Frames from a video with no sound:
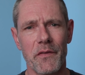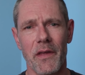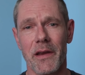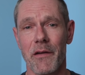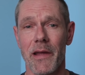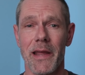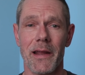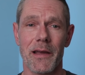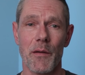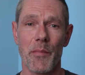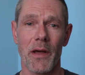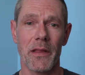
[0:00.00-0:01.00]
that create a
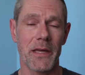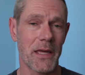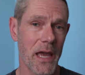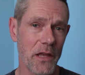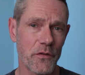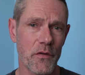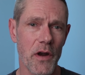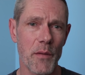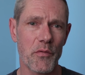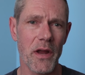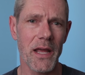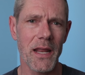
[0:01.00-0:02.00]
compelling case for an
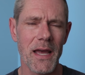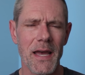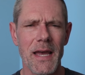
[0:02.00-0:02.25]
upgrade.